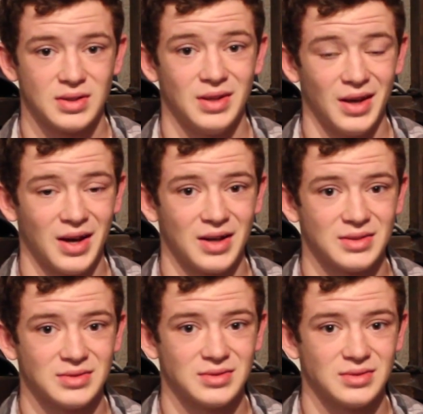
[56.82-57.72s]
Yeah.
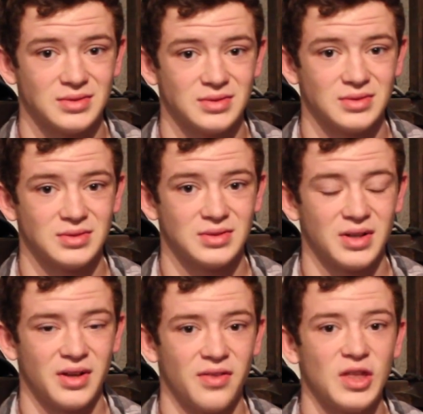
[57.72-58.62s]

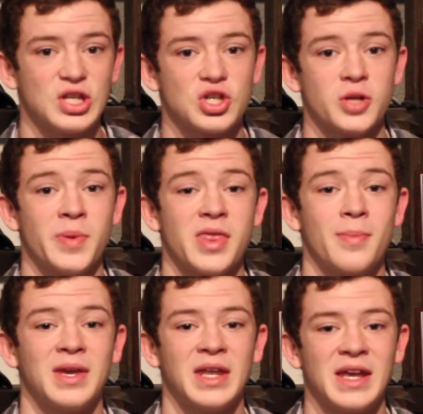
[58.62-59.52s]
This could be the
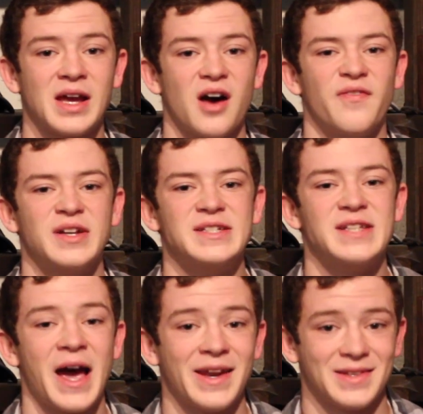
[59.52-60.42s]
beginning of a
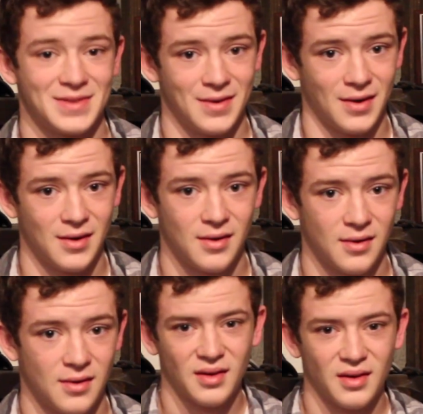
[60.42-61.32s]
dynasty.
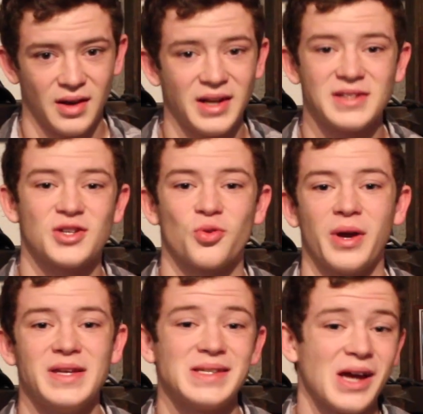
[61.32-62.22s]
And it's
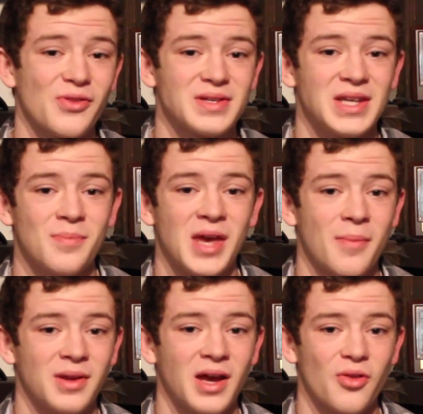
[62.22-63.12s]
crazy how this team came
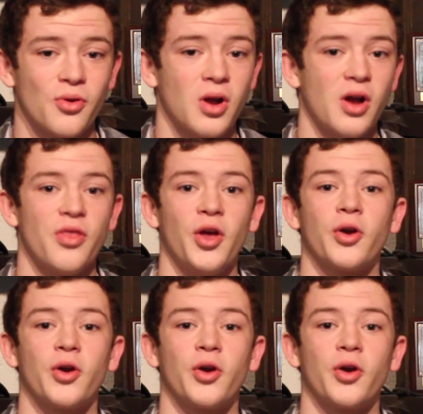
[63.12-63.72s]
together. Their